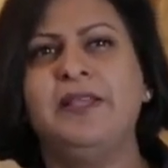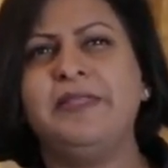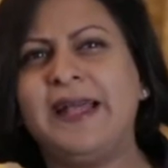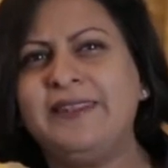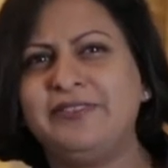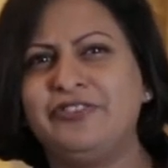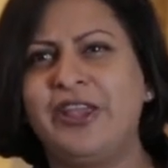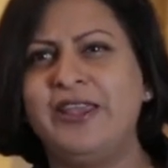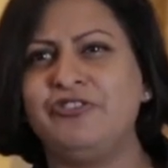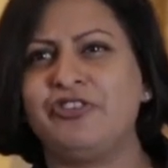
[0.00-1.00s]
That is
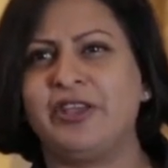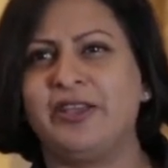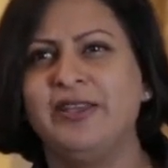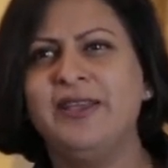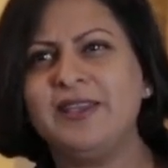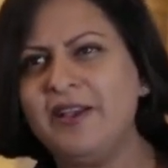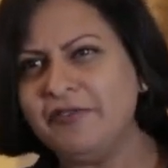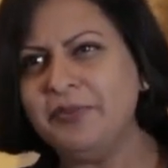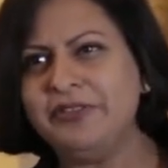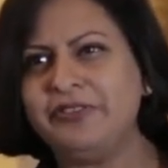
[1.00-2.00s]
changing.
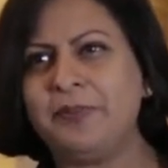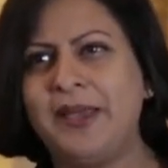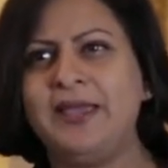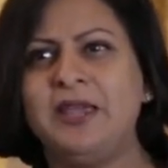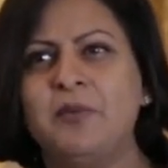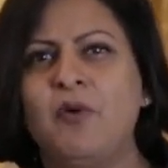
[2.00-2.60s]
Governments are paying